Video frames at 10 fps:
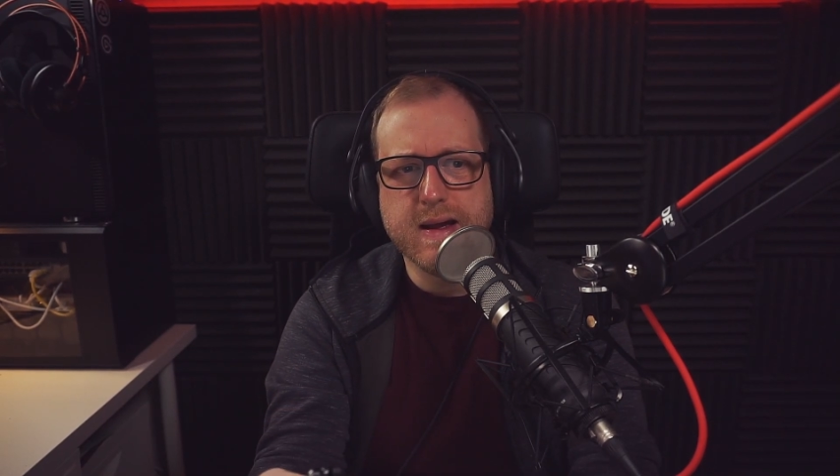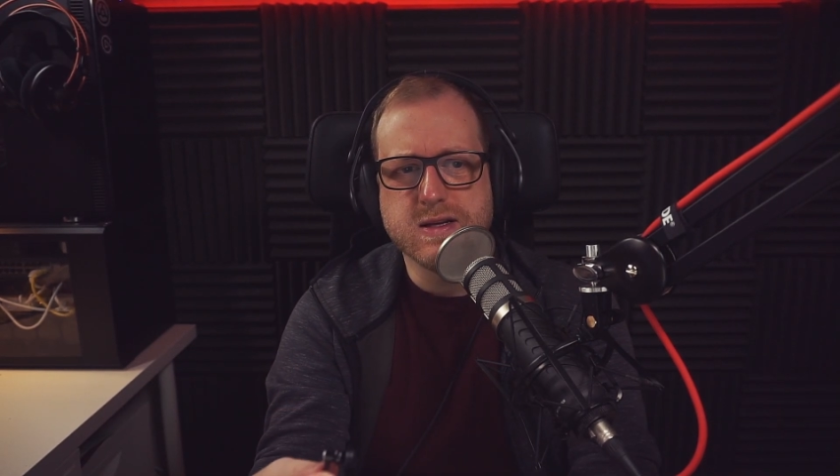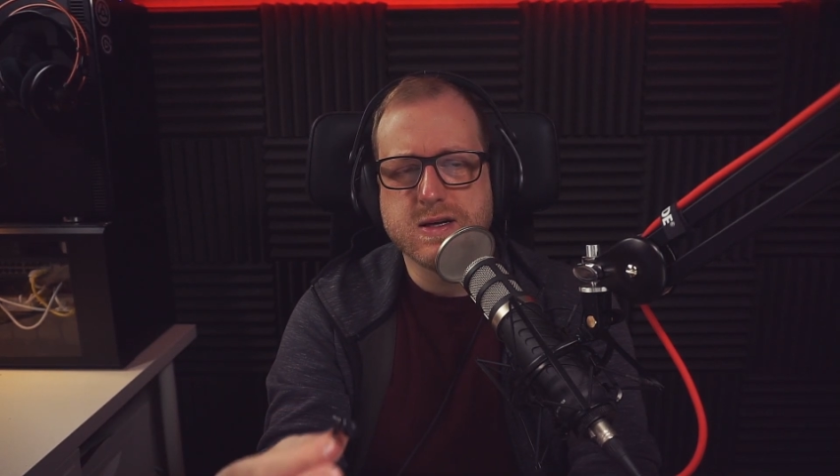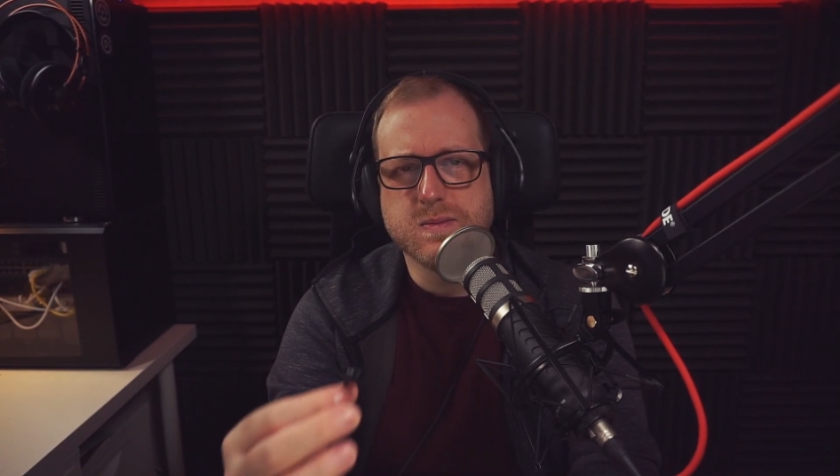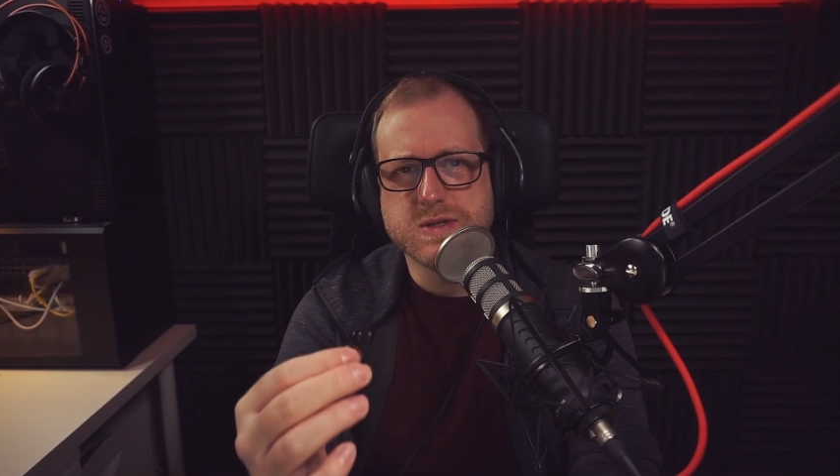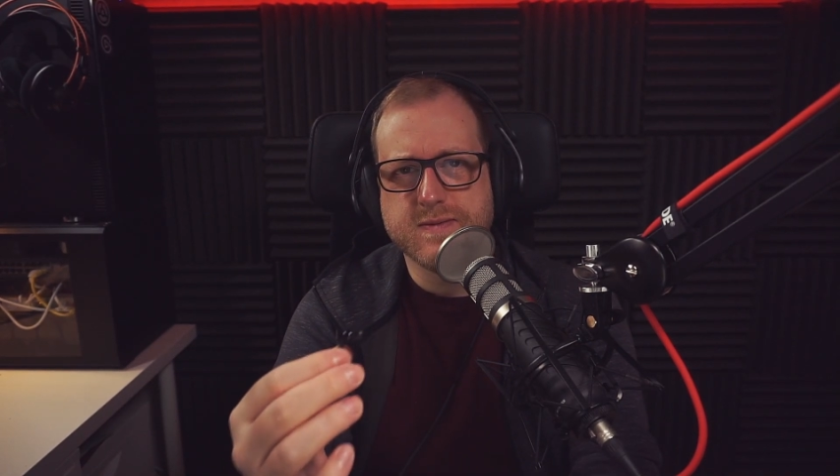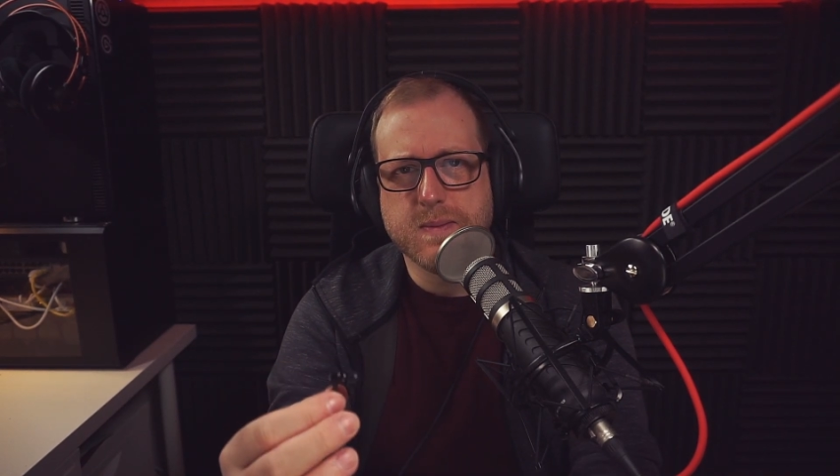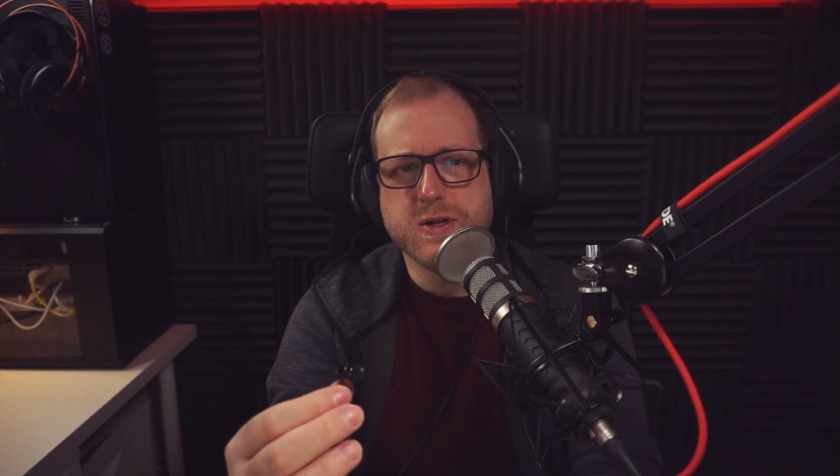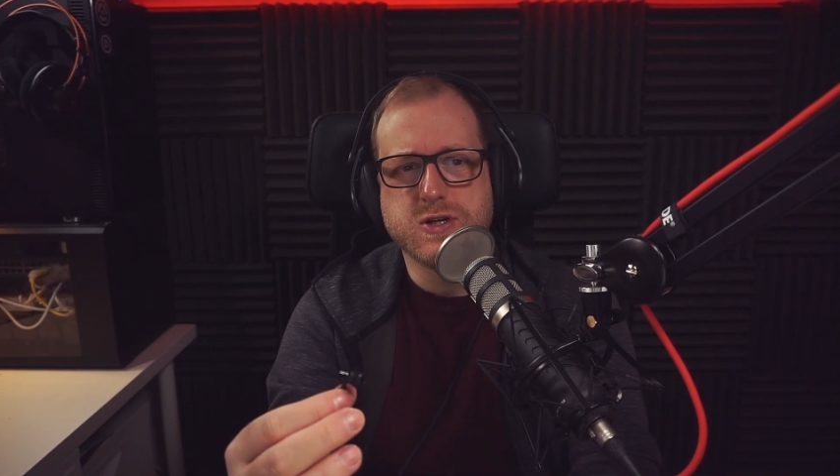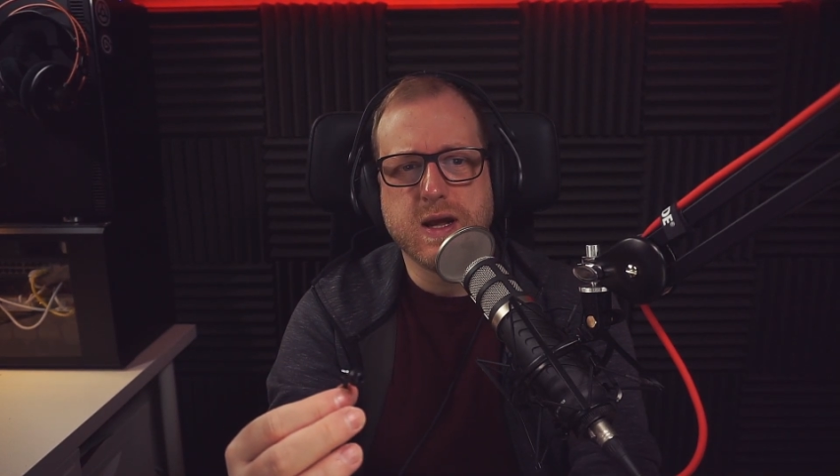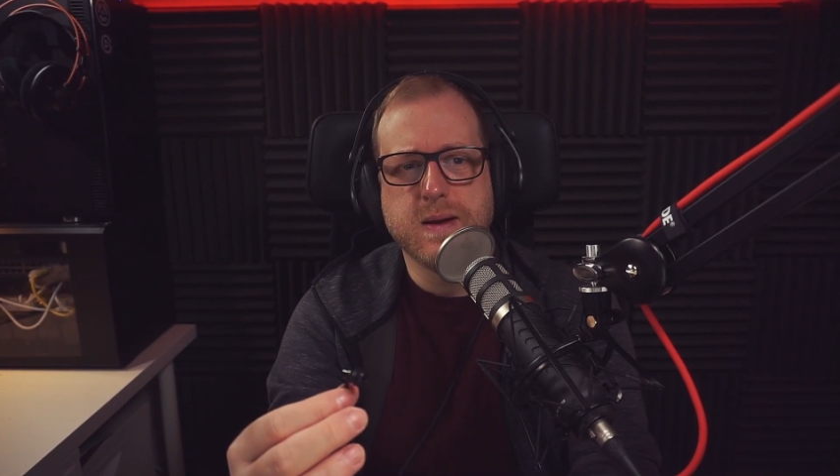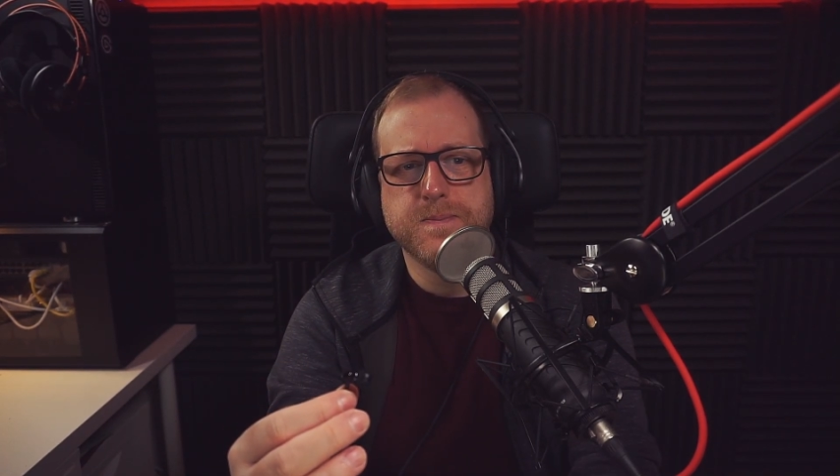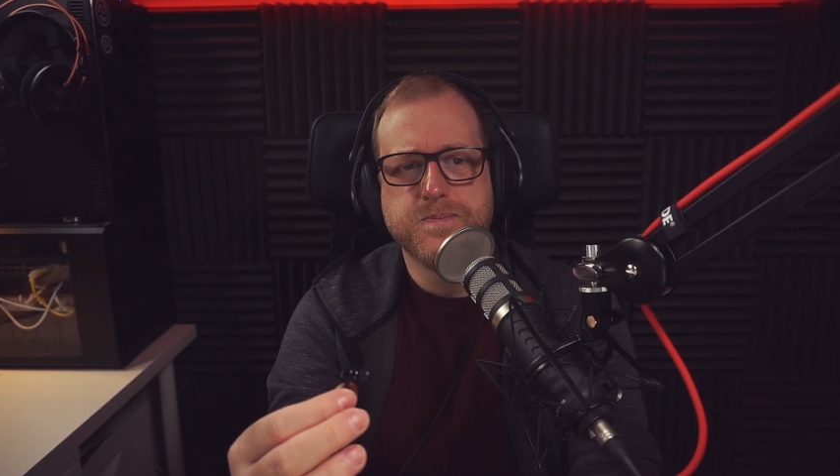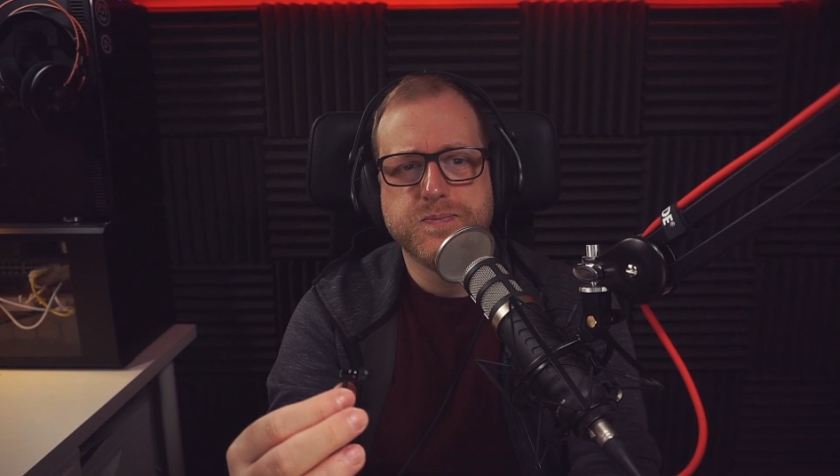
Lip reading: in terms of imaging.